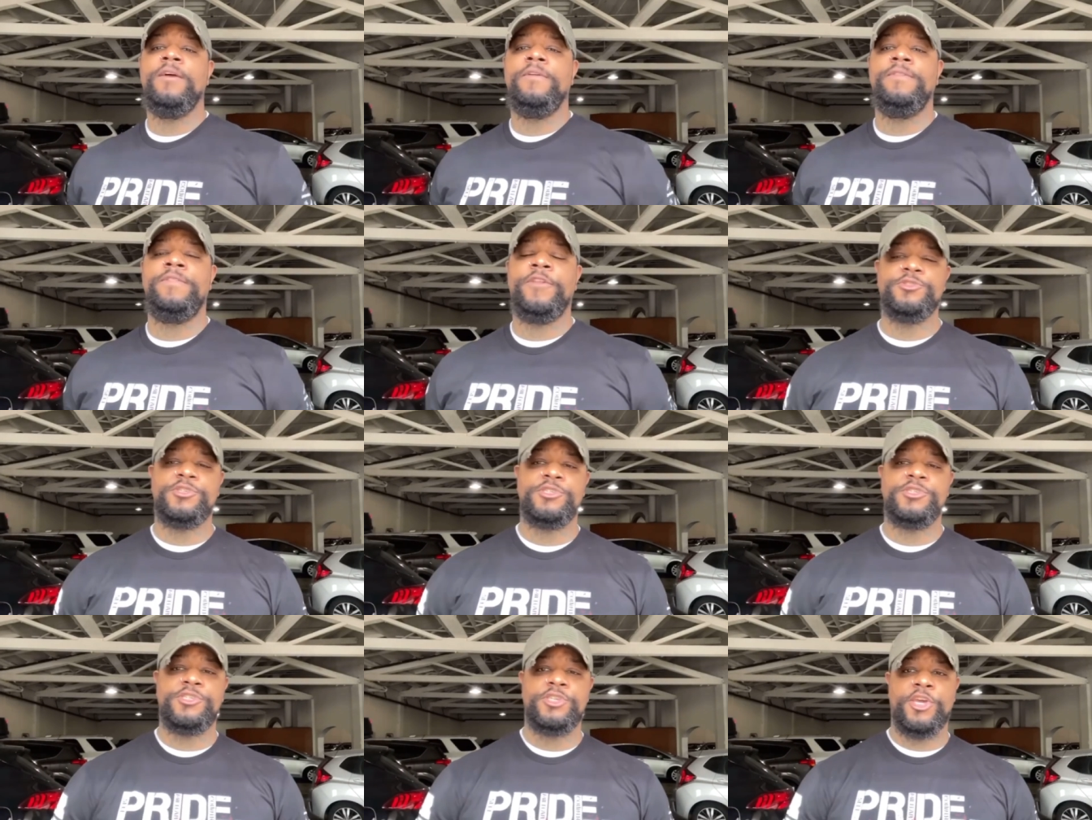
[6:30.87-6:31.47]

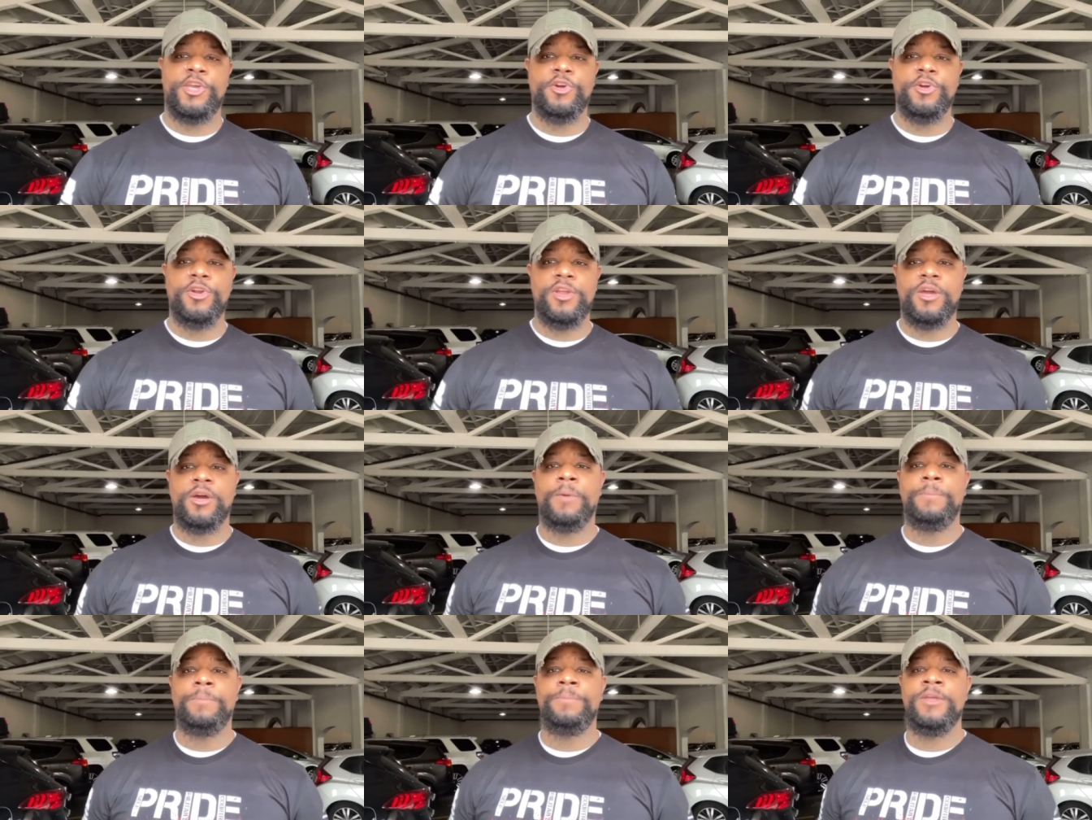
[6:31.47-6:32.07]
There's a security
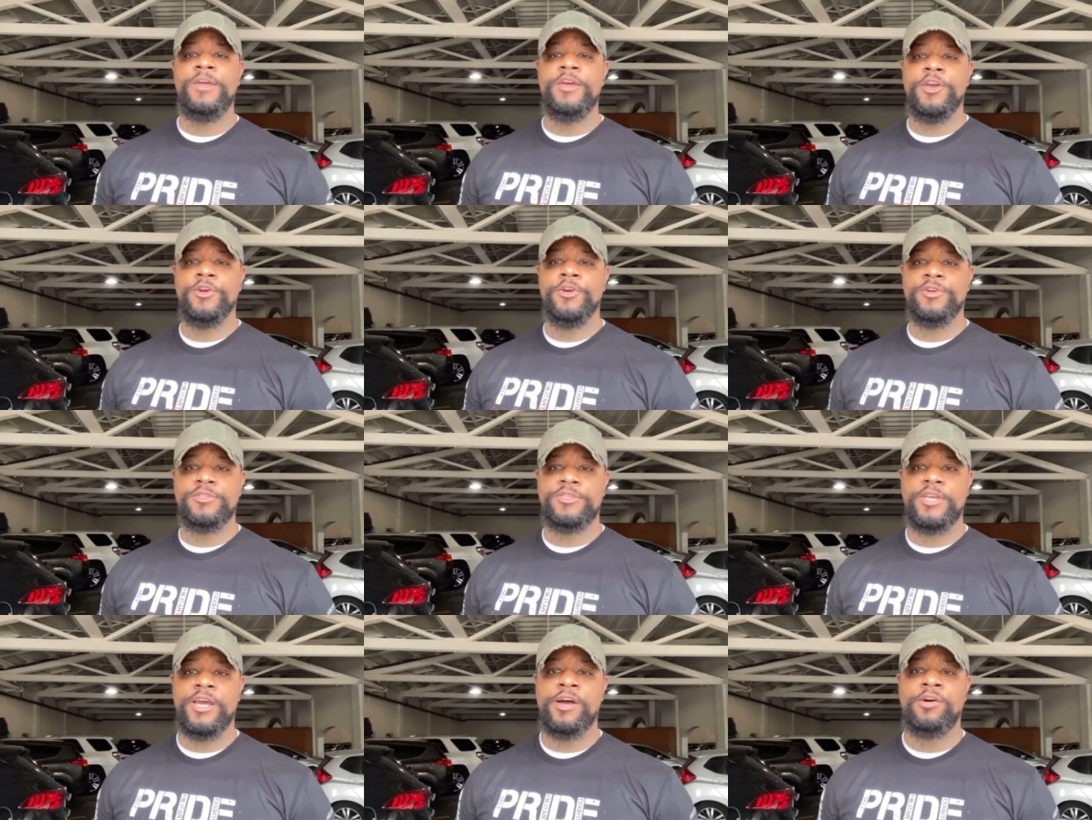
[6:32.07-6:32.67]
company here
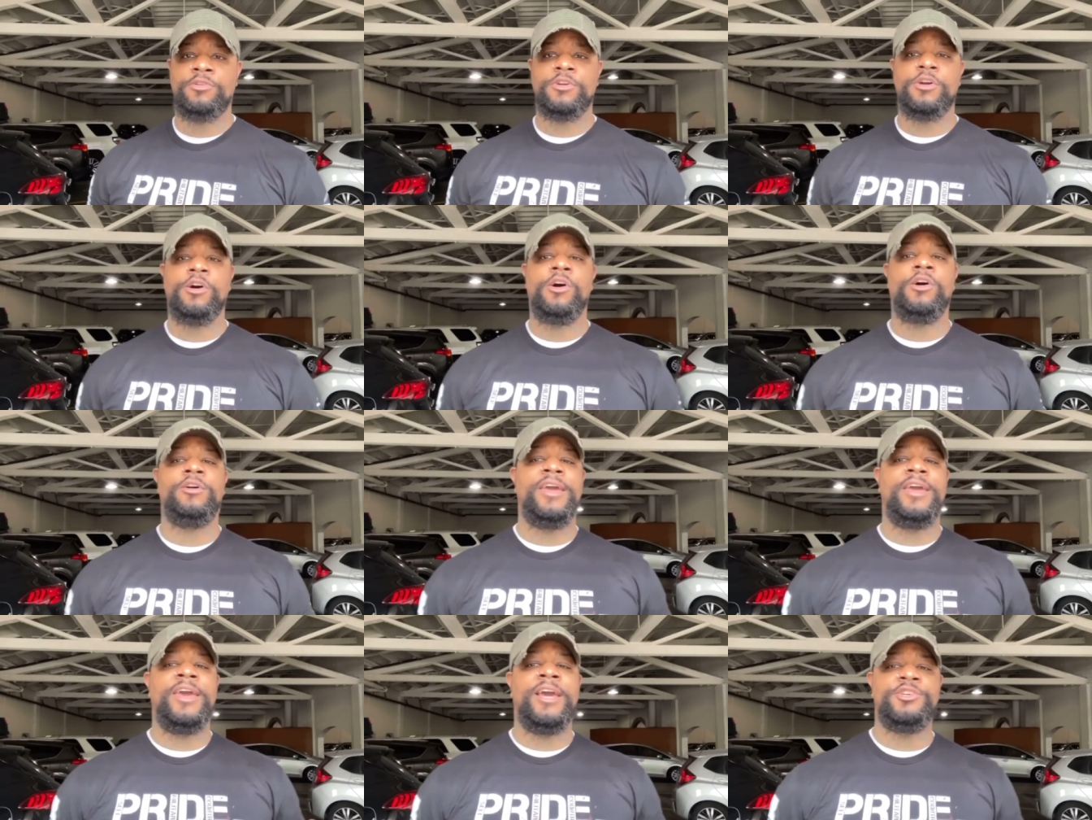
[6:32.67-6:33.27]
in town
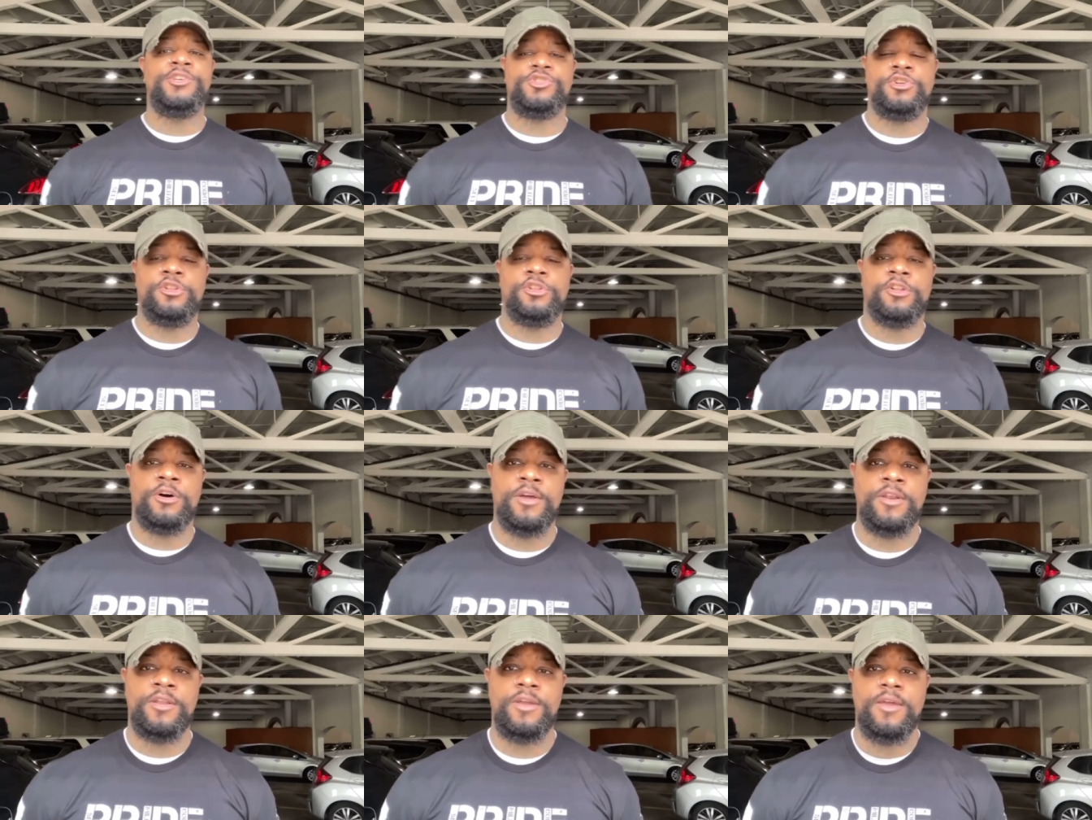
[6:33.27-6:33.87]
called
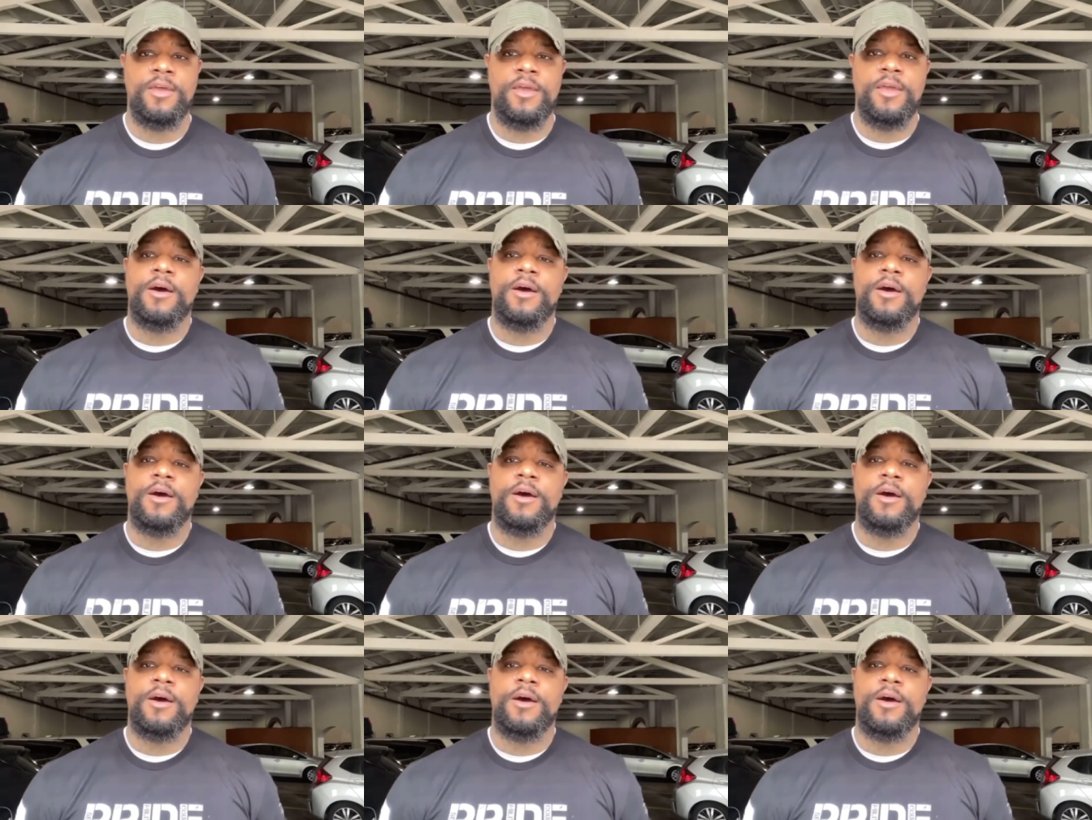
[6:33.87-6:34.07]
Echelon.